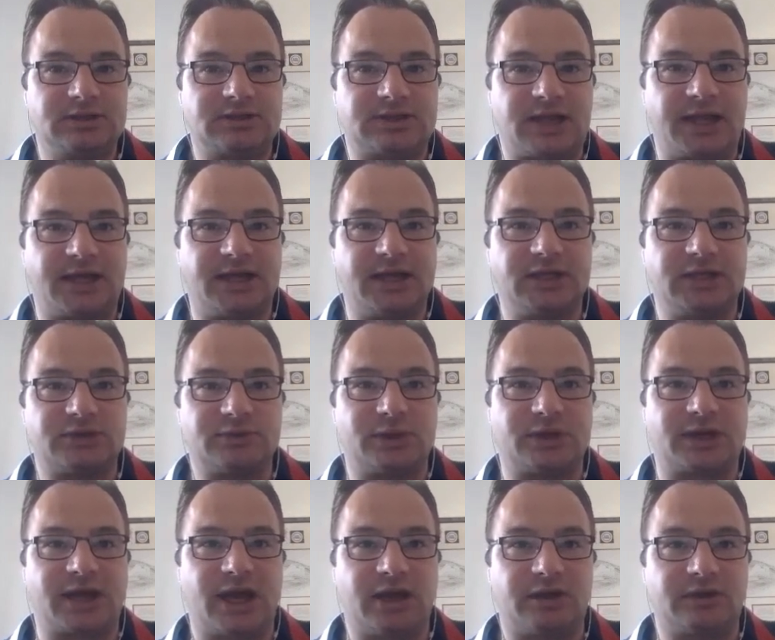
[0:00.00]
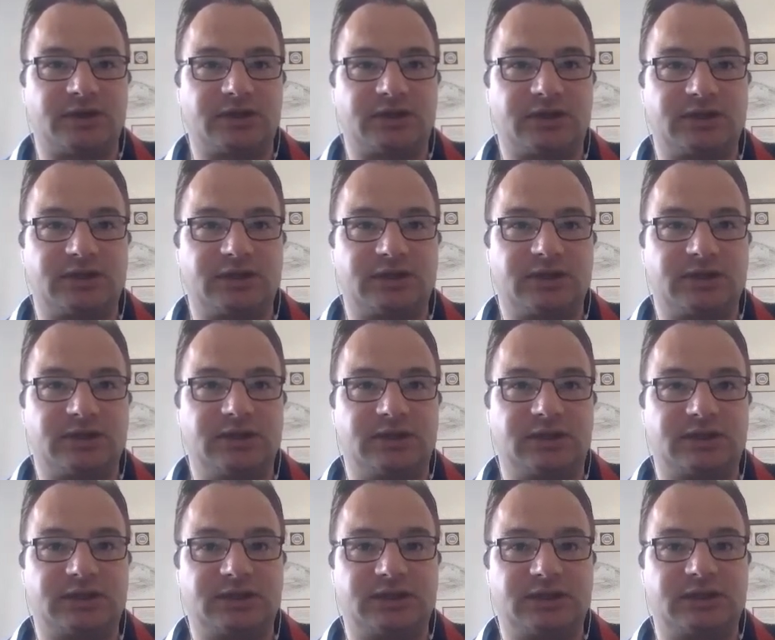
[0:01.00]
taking into account the
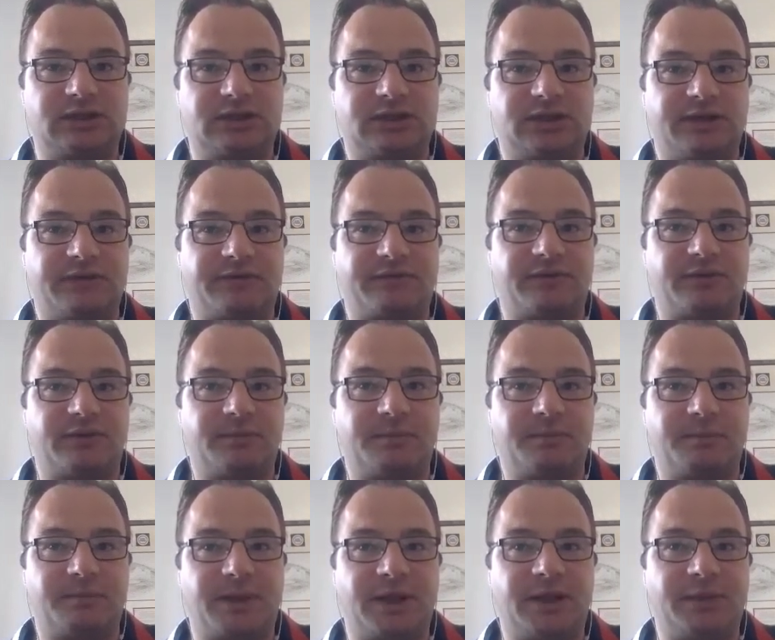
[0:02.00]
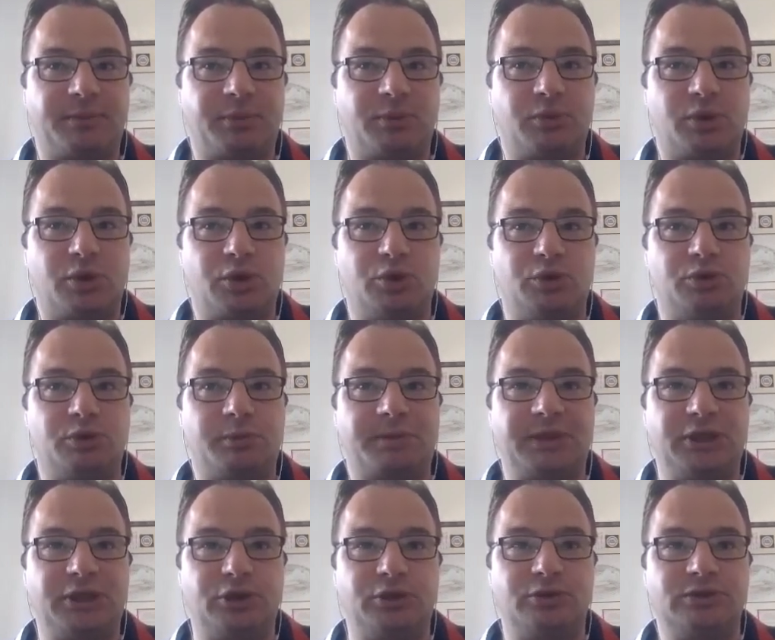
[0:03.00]
different people who will
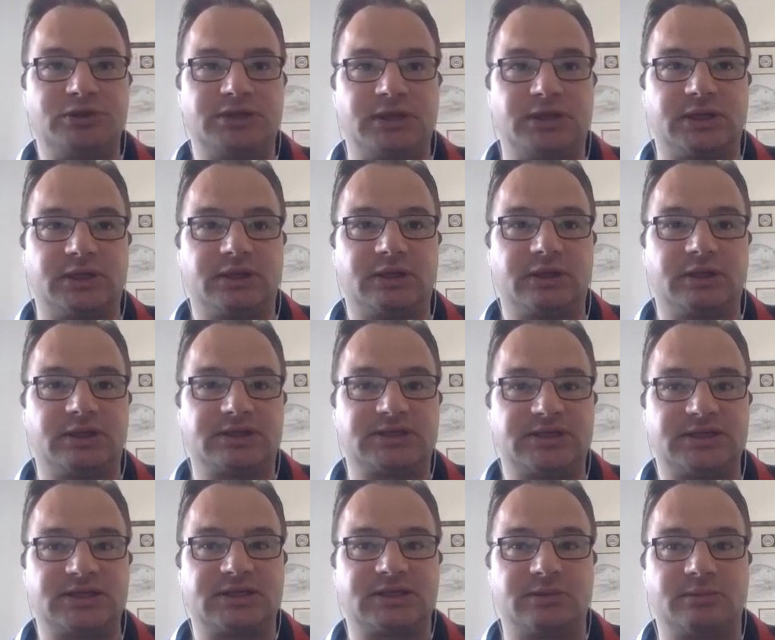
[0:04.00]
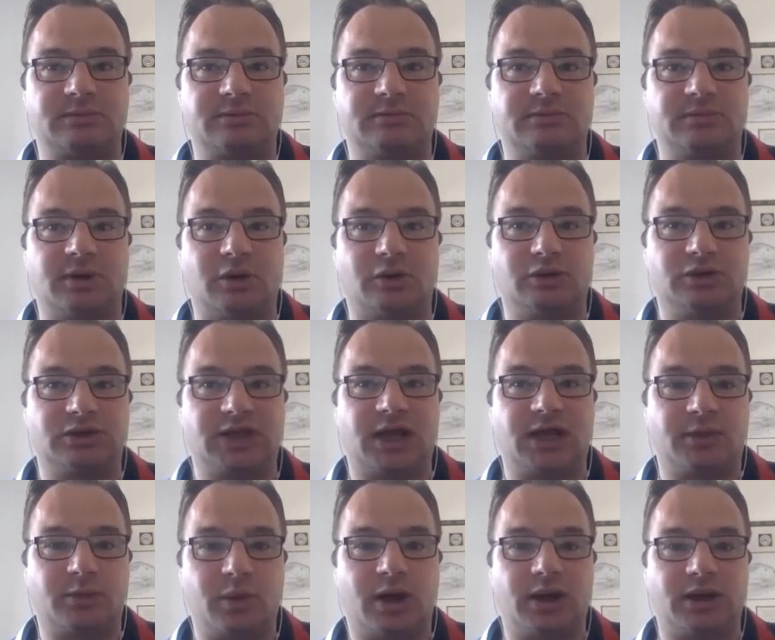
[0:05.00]
be using the system on
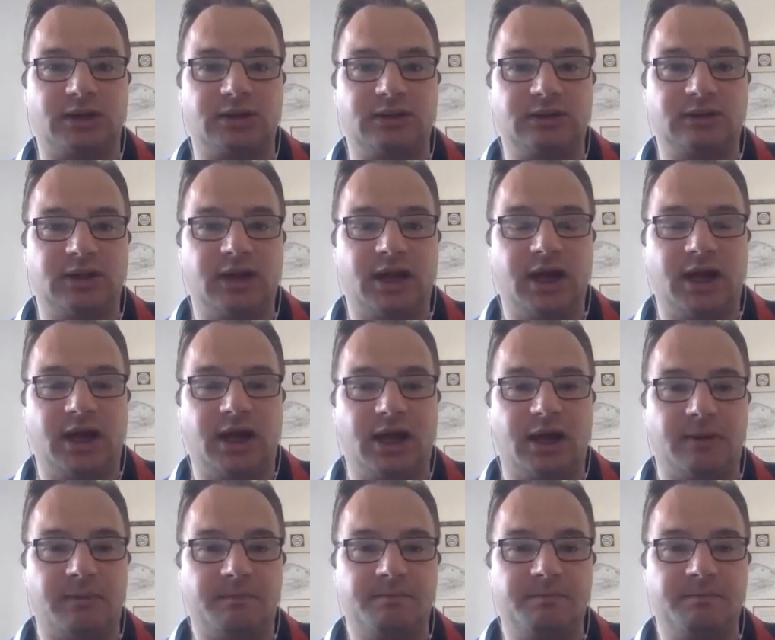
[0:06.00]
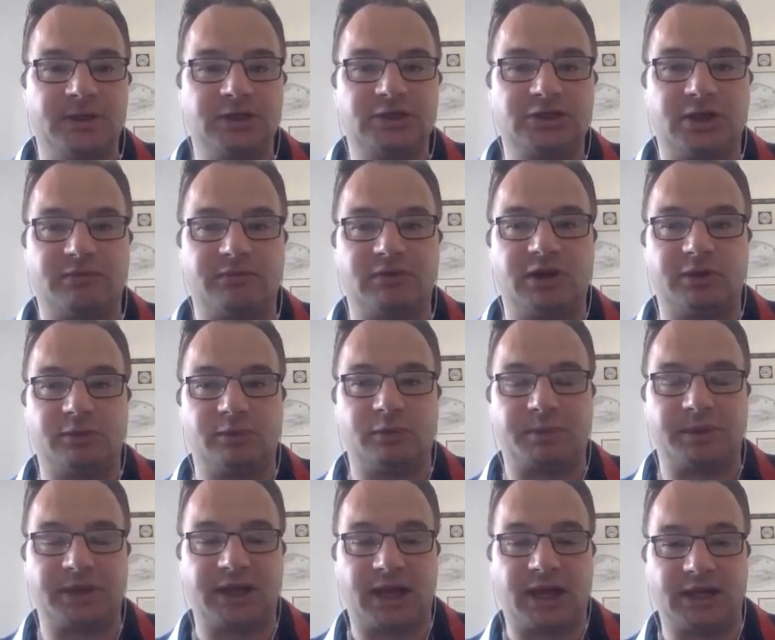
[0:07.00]
day one. Generally, it will
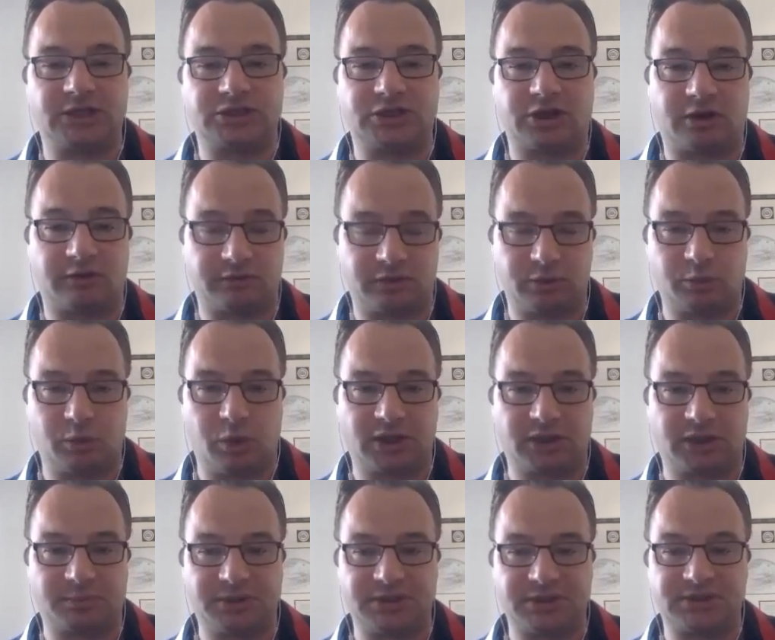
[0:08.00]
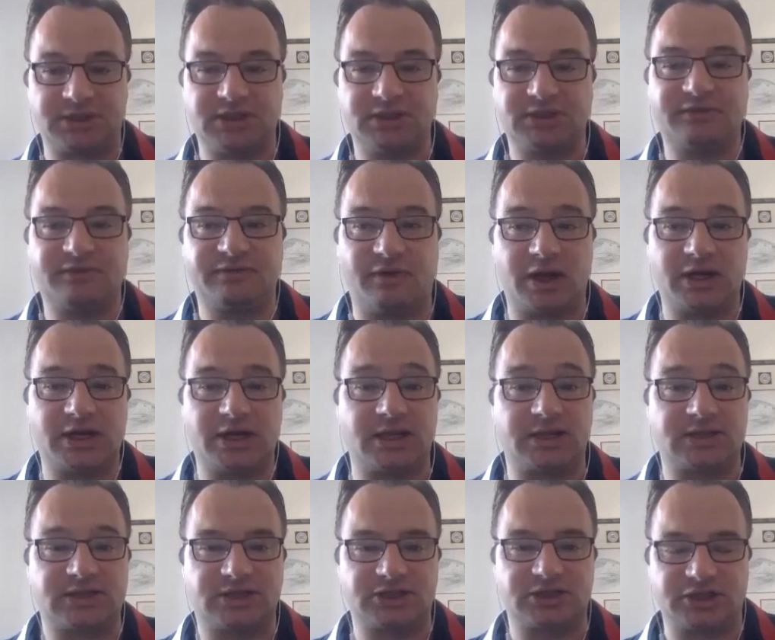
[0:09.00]
be HR and the wider business.
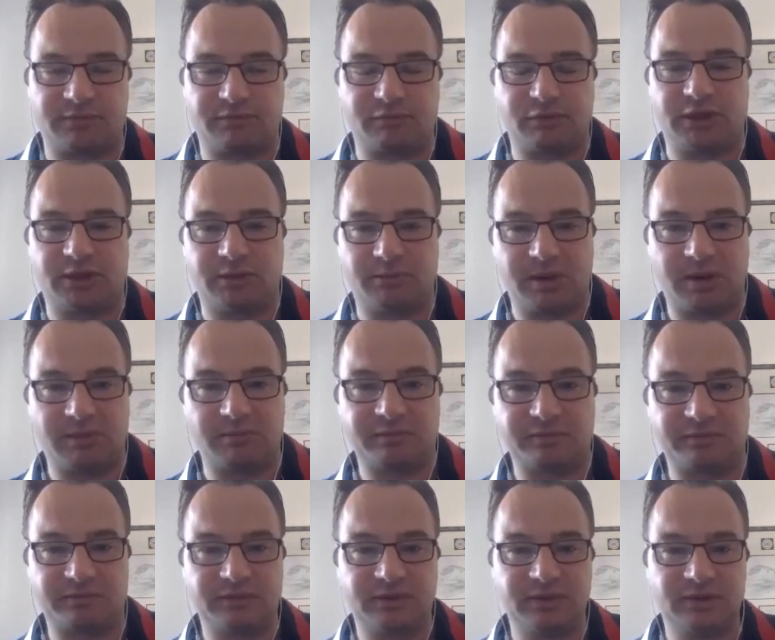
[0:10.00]
Finance is generally a month